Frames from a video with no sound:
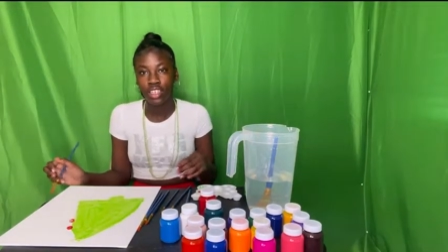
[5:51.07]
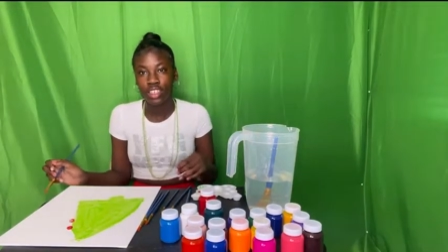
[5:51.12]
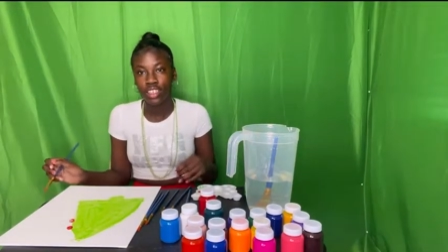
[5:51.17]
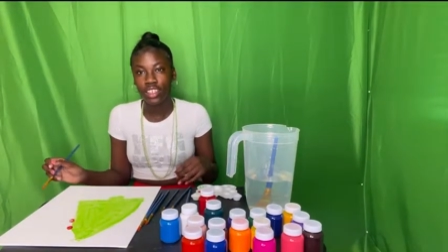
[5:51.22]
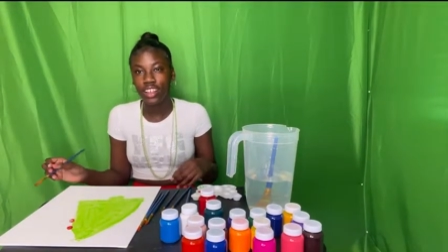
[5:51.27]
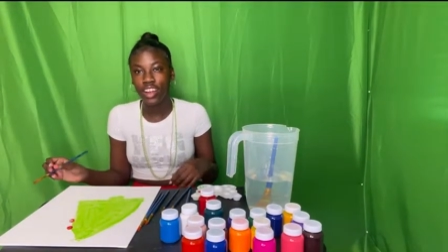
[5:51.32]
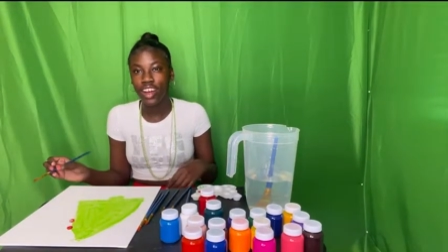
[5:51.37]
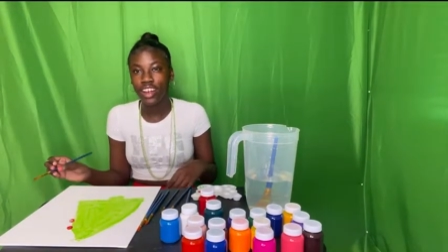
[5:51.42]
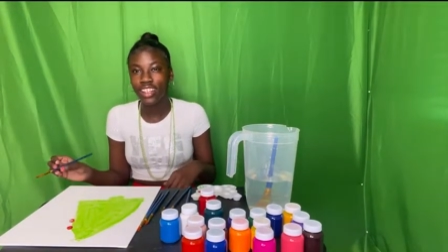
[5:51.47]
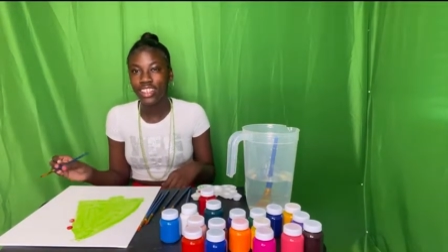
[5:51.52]

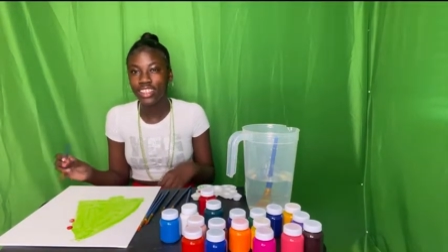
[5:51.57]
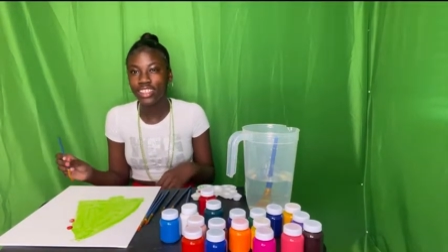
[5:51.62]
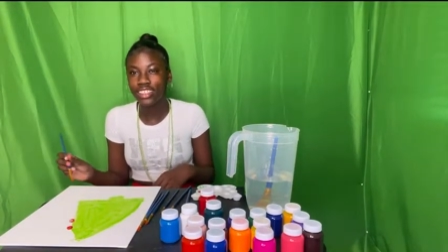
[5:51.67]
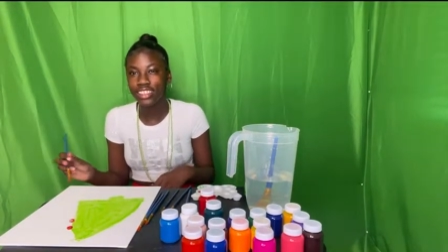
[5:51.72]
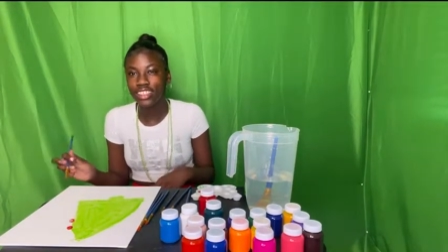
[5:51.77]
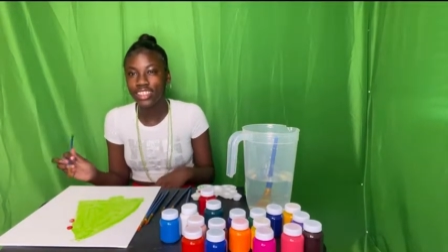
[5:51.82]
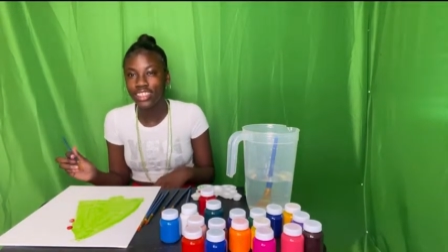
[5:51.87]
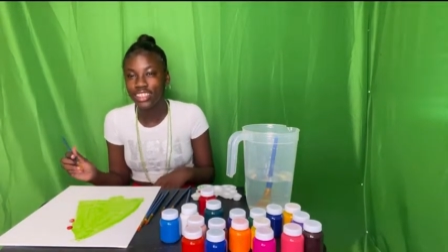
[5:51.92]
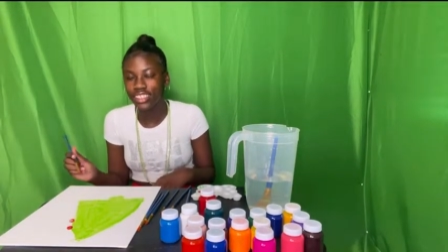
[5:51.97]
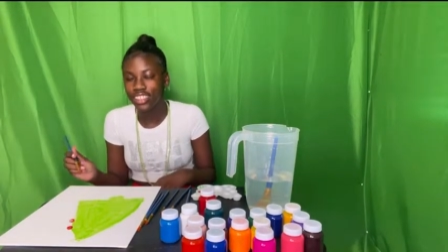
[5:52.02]
Y'all, this
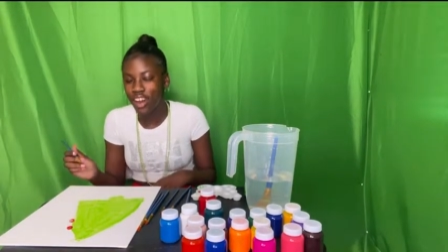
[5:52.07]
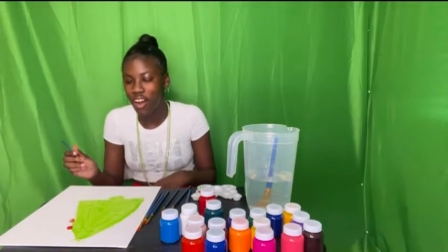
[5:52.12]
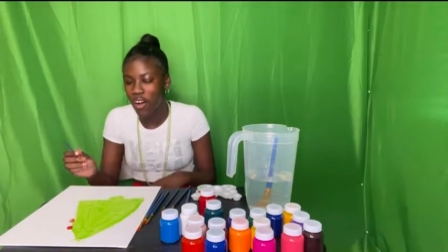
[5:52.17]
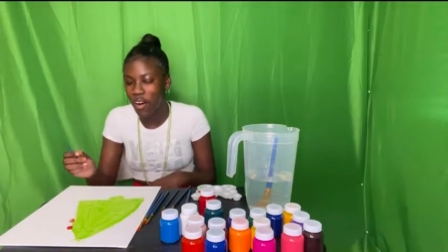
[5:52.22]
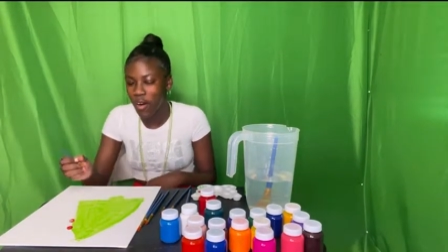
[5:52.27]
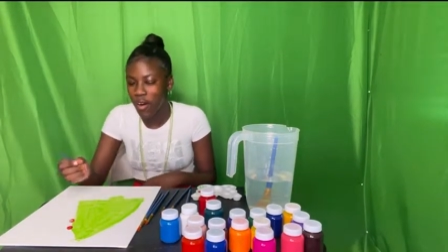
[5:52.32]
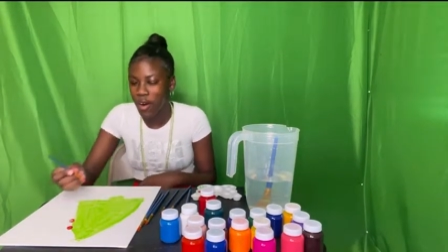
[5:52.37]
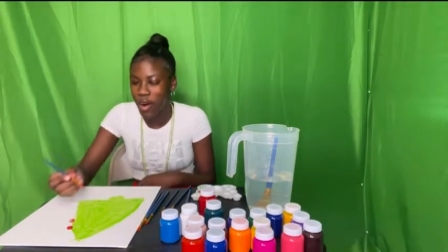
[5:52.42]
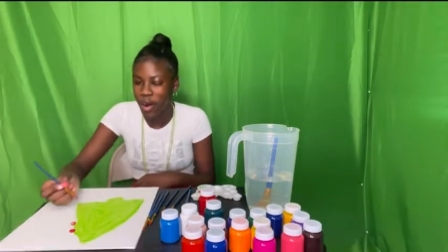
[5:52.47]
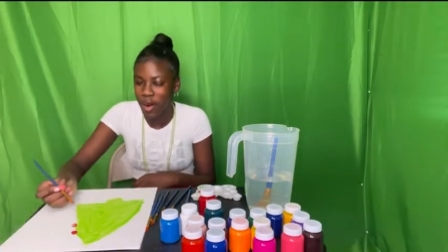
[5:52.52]
looks
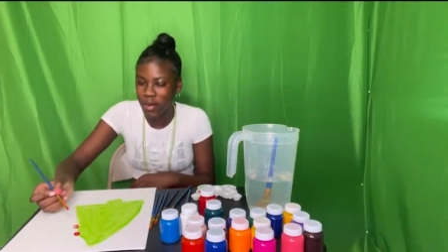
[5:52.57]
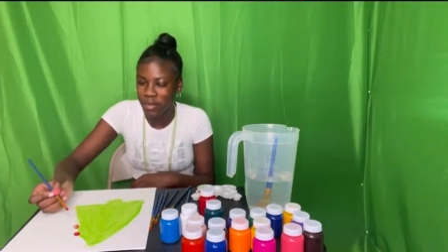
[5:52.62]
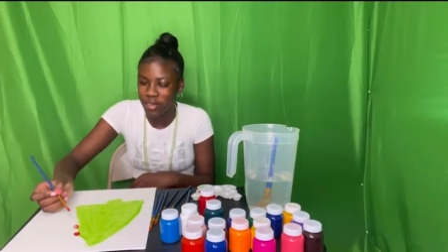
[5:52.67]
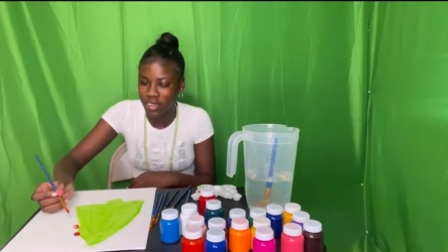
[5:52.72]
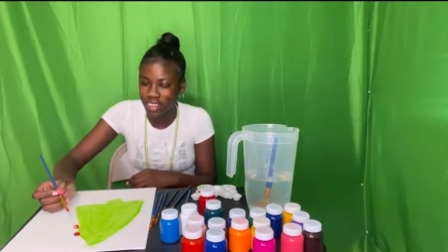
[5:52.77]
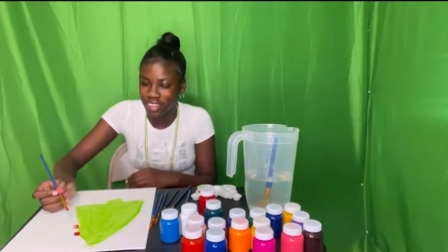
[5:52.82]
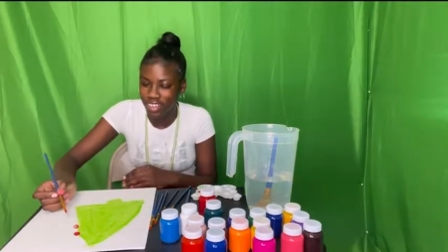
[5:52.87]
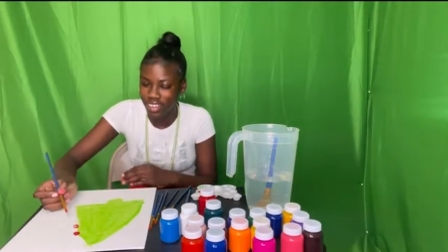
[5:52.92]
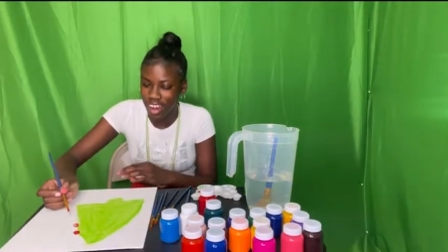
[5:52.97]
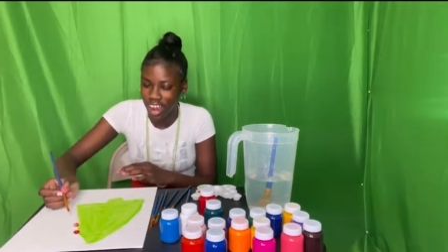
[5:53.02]

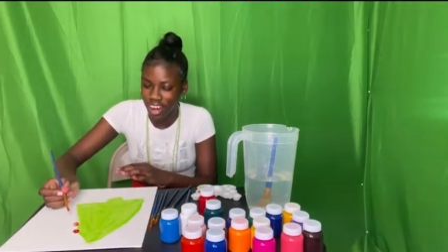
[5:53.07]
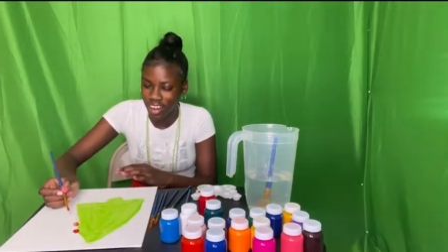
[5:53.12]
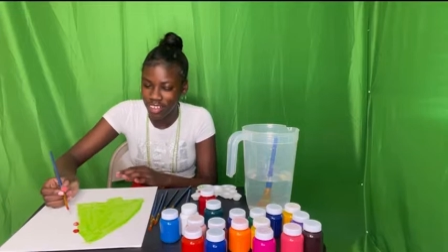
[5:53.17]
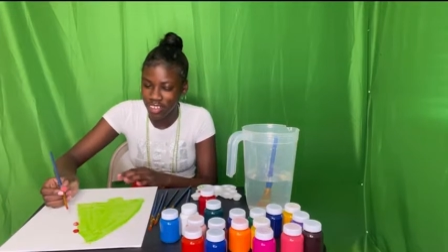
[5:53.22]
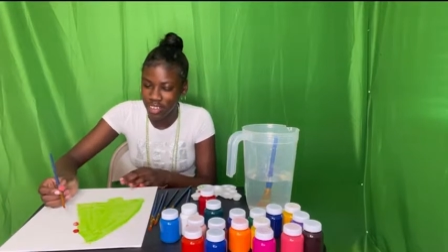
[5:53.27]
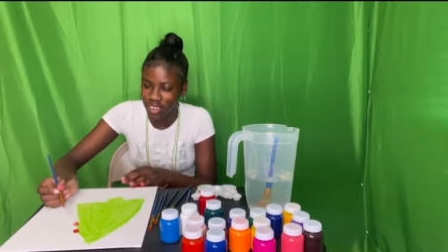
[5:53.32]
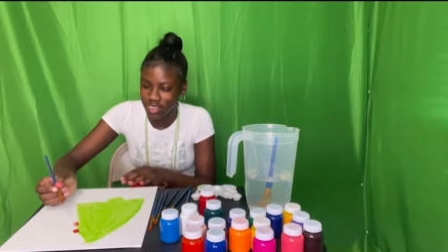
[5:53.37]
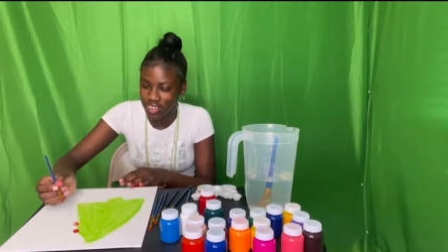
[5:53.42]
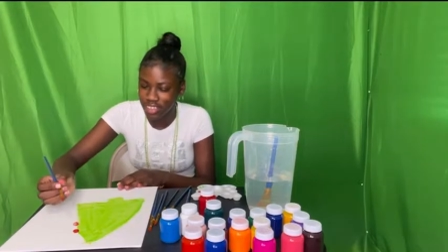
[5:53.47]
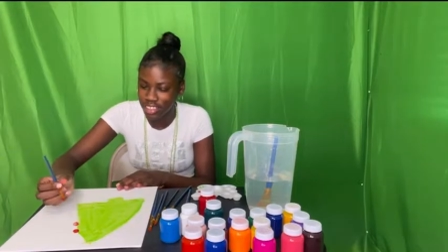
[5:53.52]
horrible. I don't
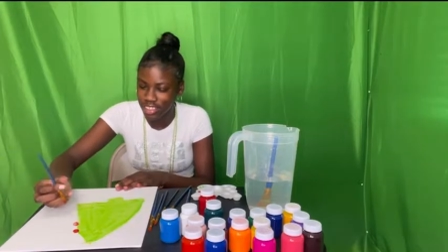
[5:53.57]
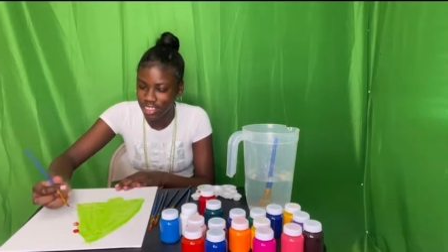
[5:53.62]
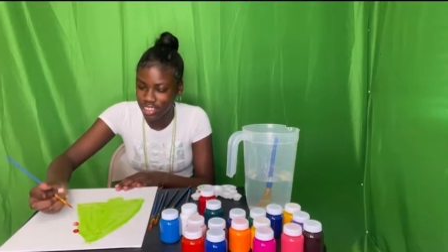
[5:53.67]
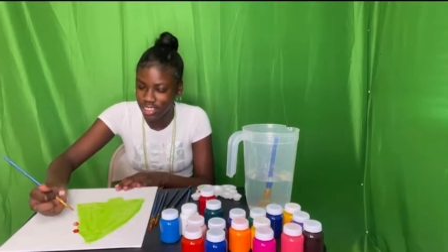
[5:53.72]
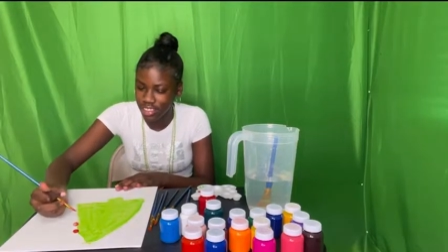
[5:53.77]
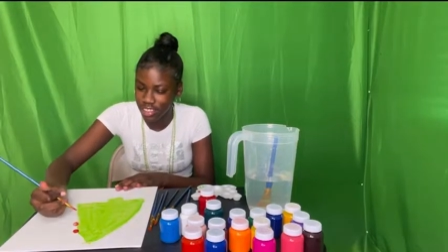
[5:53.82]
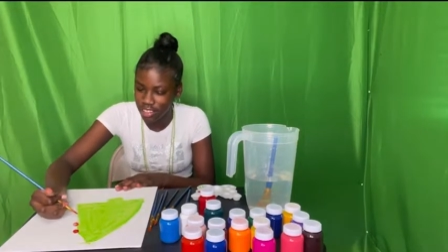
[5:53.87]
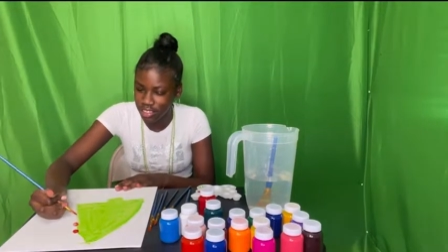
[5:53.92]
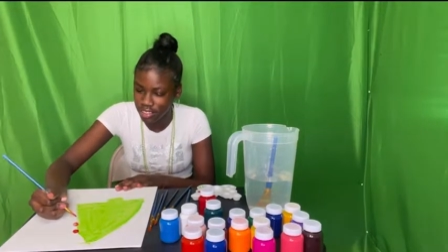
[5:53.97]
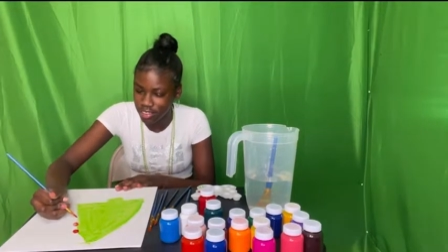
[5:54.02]
know what to
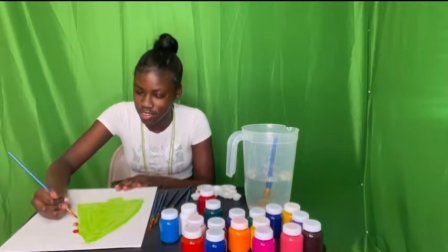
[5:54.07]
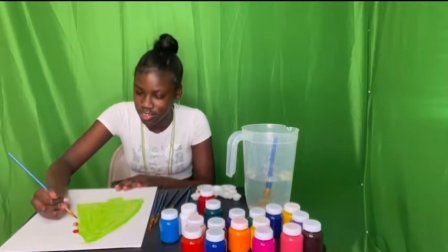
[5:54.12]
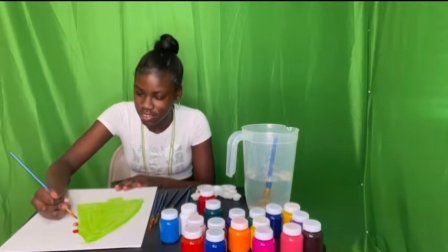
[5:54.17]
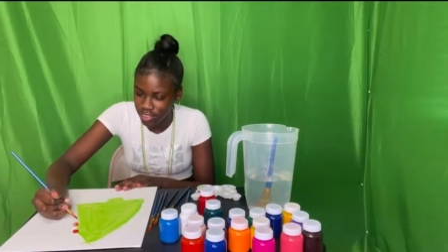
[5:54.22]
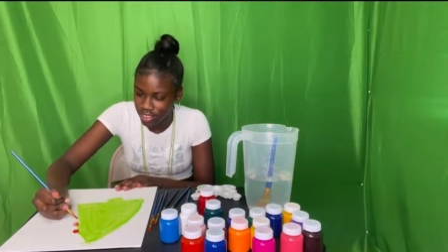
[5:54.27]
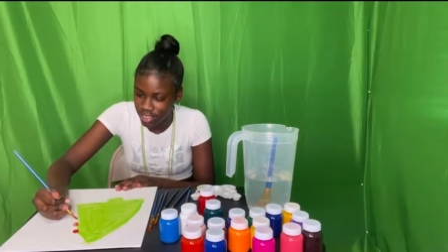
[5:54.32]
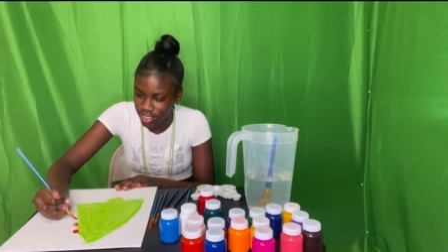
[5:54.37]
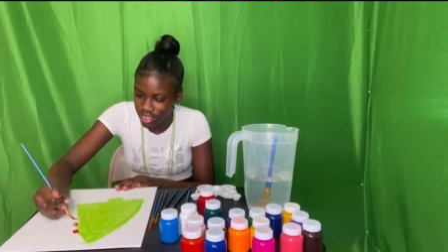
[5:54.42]
do.